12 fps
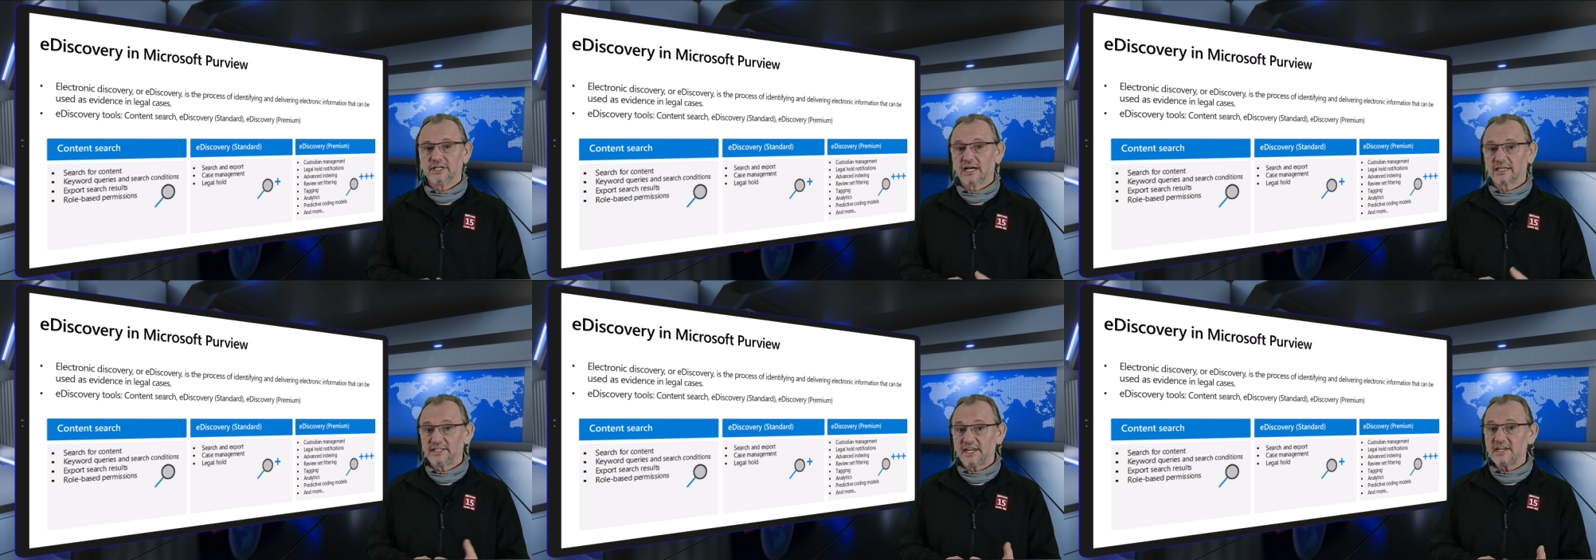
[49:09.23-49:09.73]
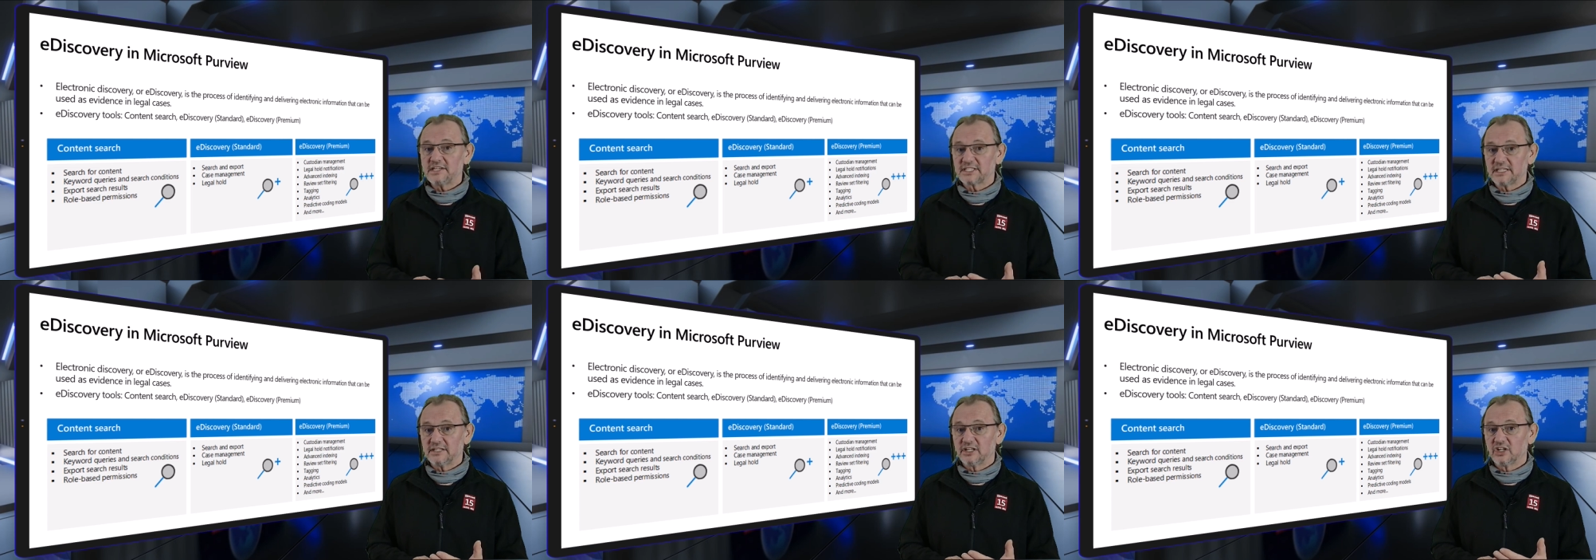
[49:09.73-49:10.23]
a case
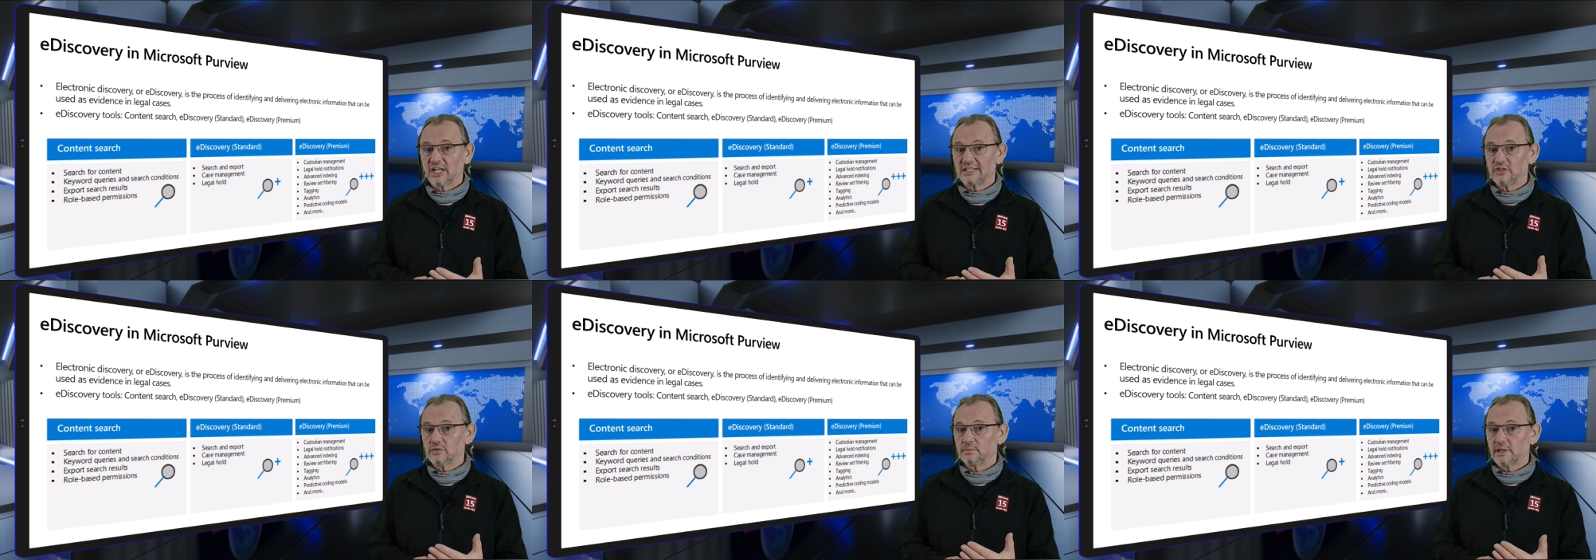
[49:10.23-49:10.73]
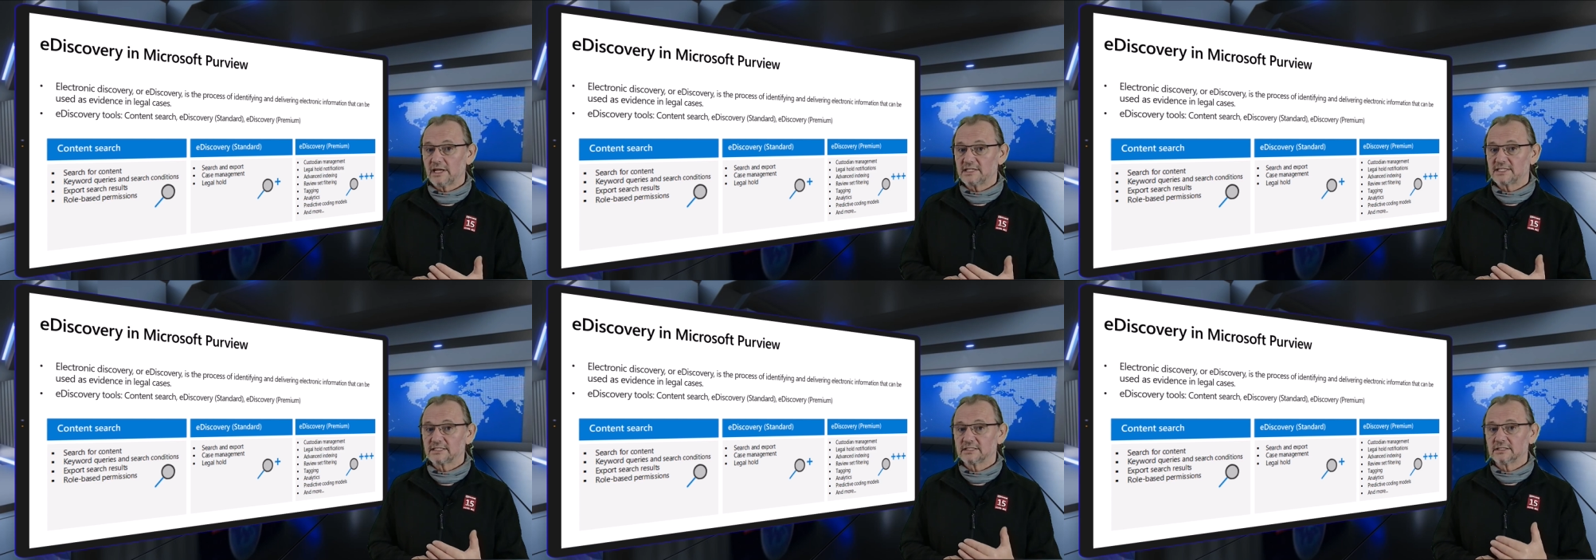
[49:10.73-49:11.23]
and let you place